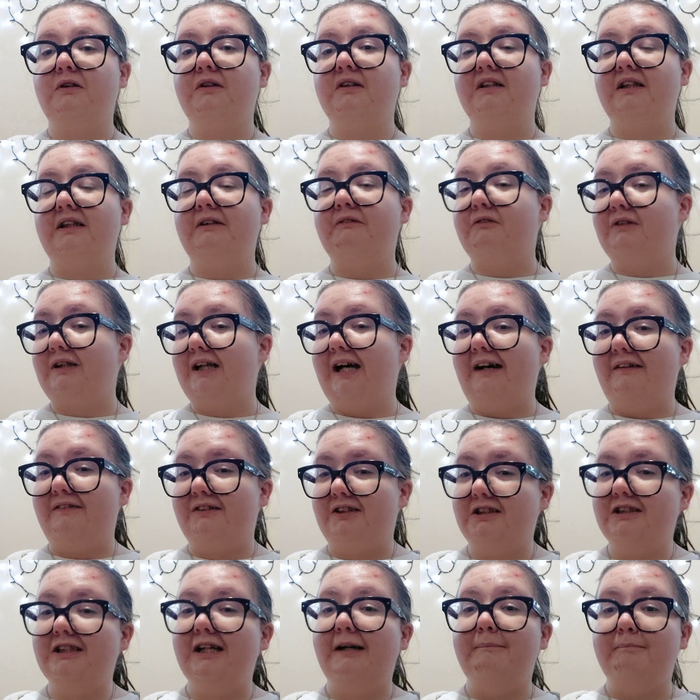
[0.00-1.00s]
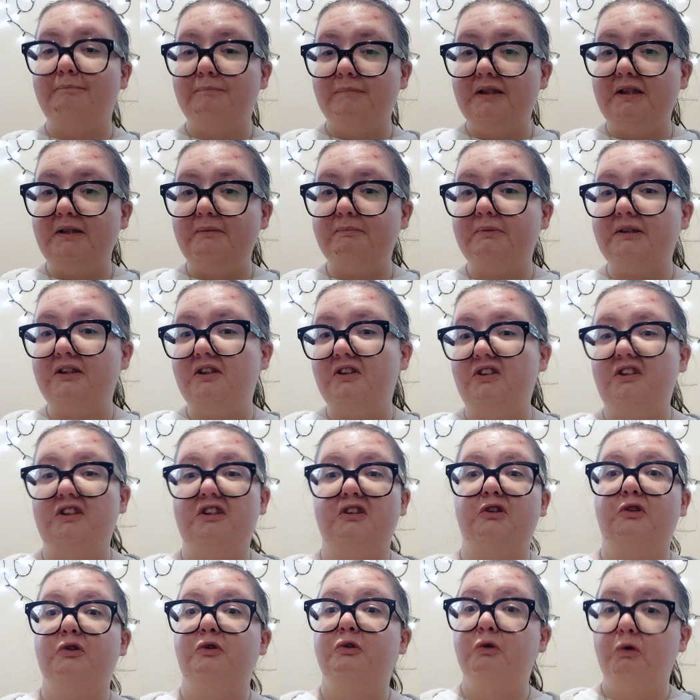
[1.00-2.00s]
it would have to tempt me because
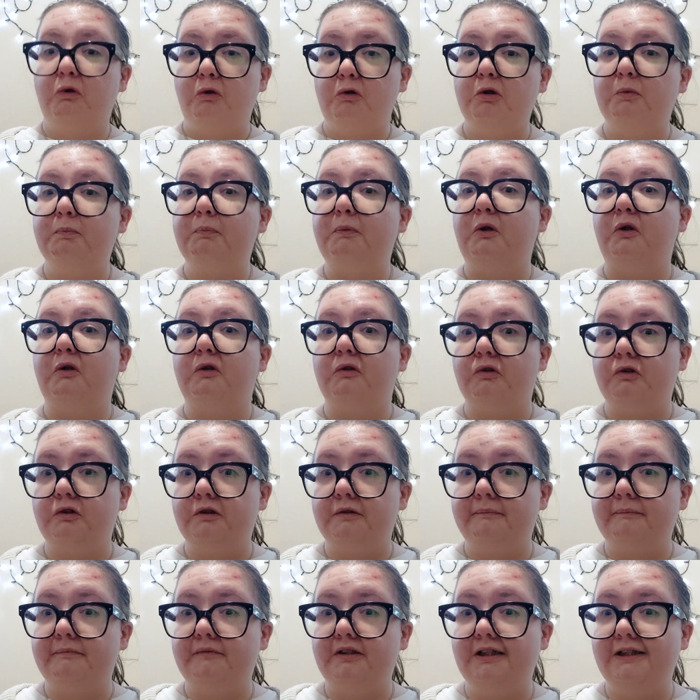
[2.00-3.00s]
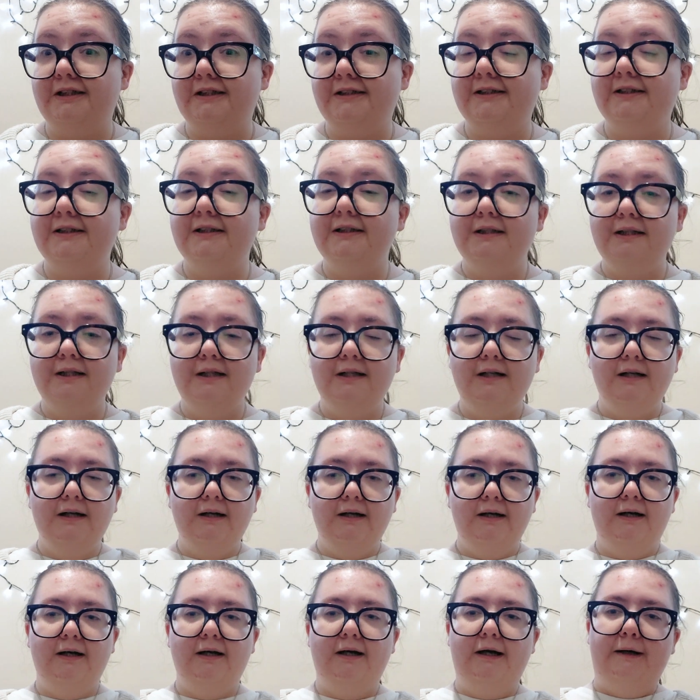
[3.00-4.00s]
it's a short book or something.
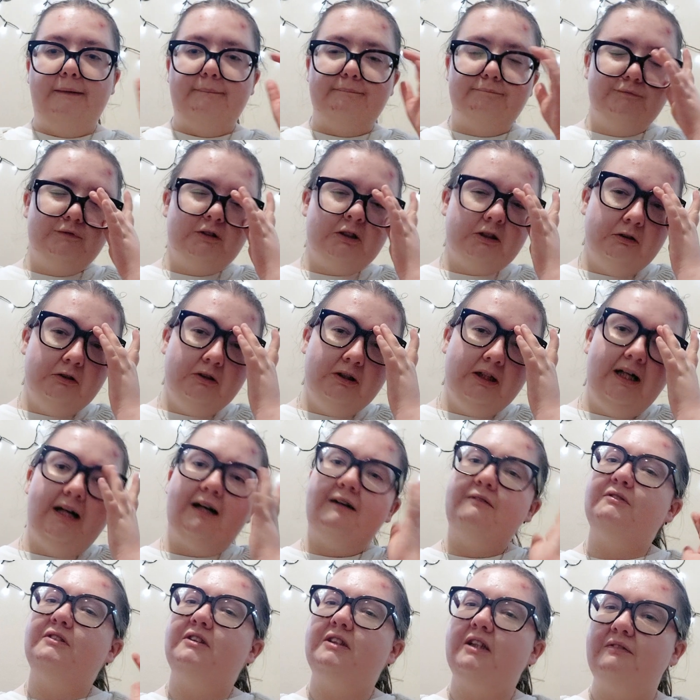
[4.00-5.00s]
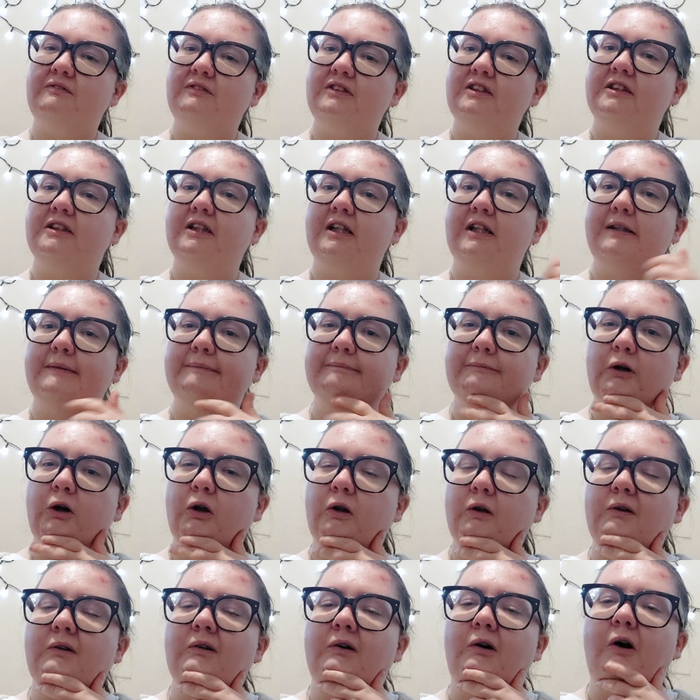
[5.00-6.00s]
So yeah, I would definitely say
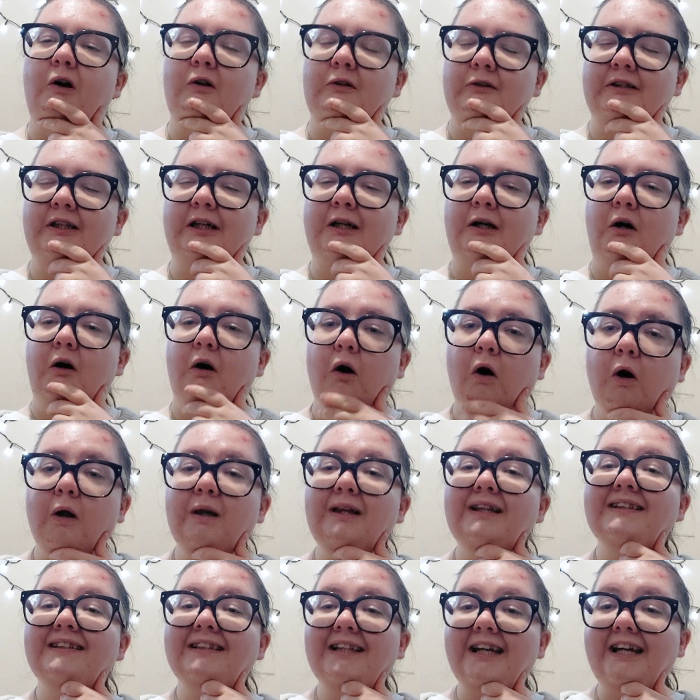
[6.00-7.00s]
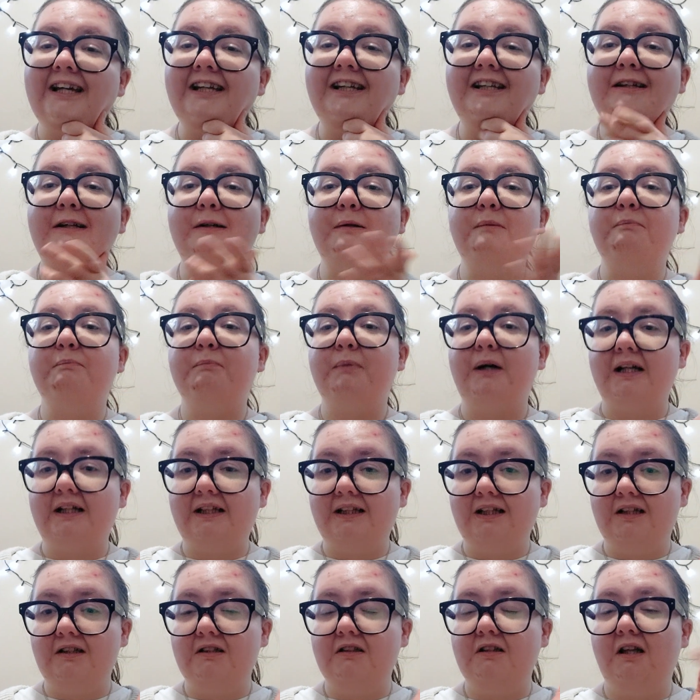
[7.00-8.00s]
Holiday by
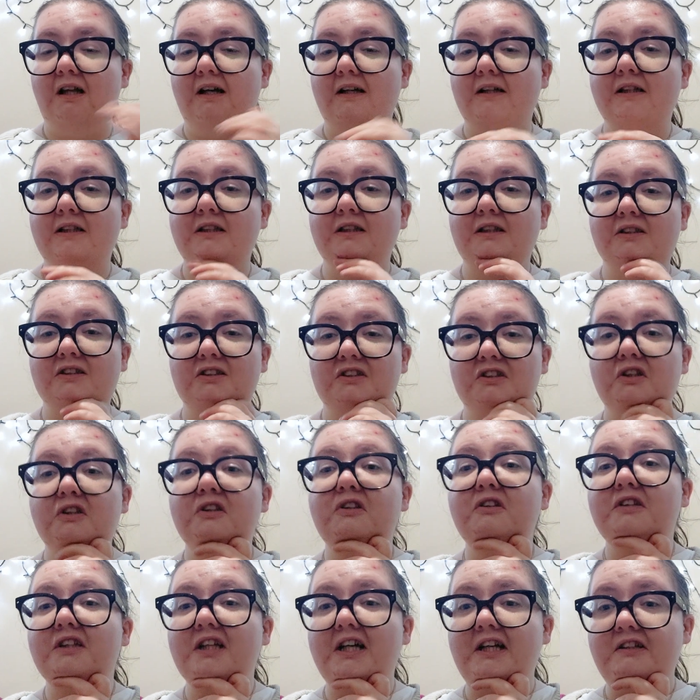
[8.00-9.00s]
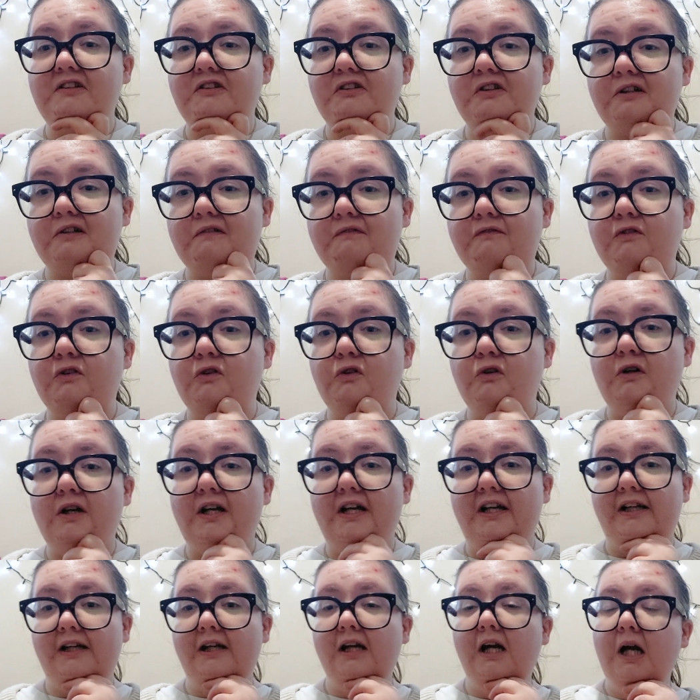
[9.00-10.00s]
Gaslight is a contender for
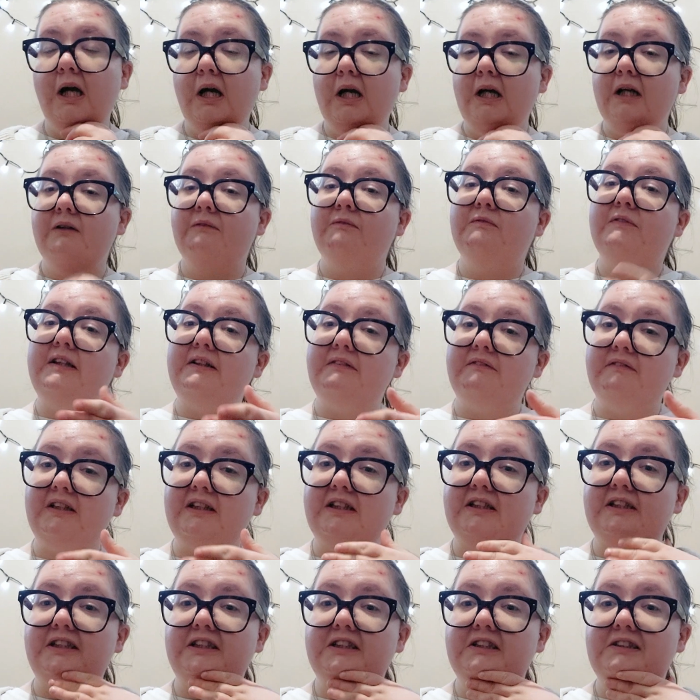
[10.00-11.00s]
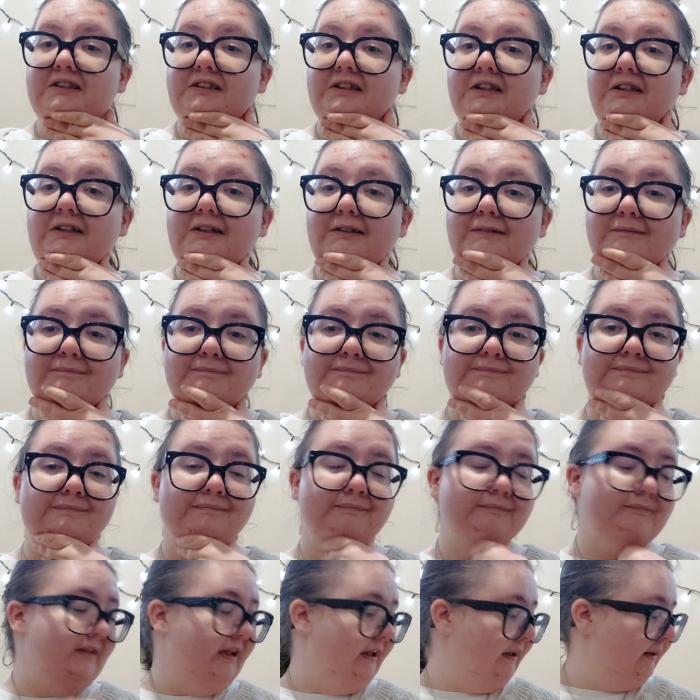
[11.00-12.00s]
a reread each year.
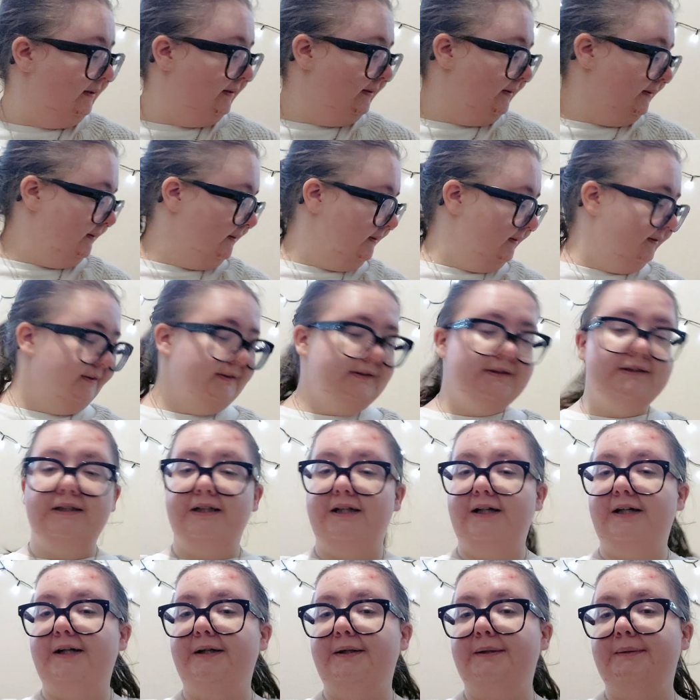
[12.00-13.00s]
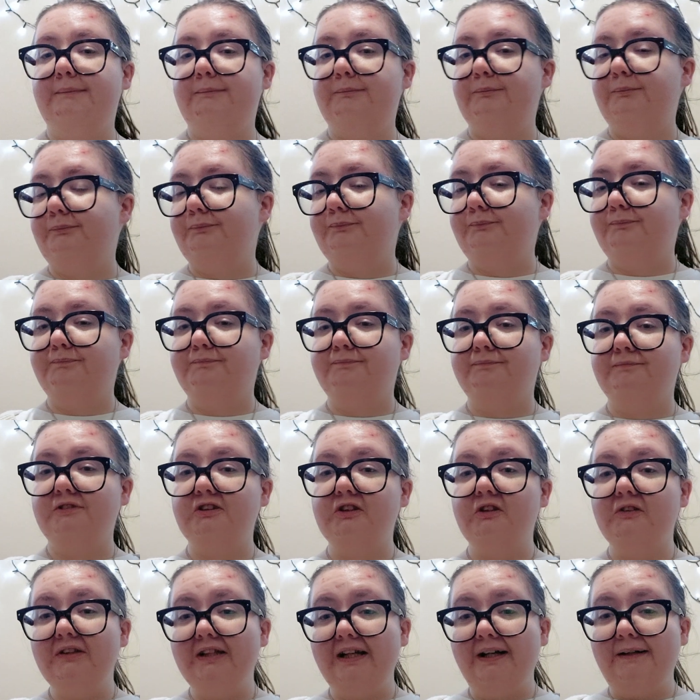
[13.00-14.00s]

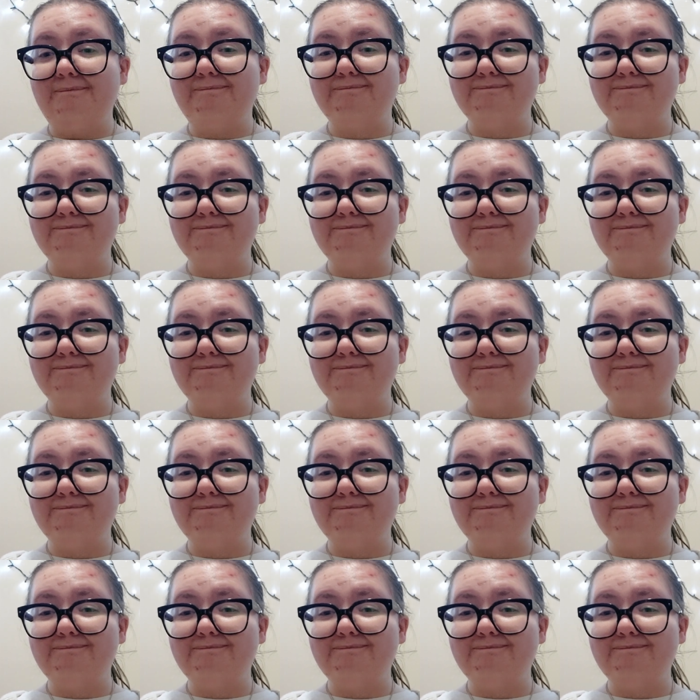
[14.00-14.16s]
So yeah.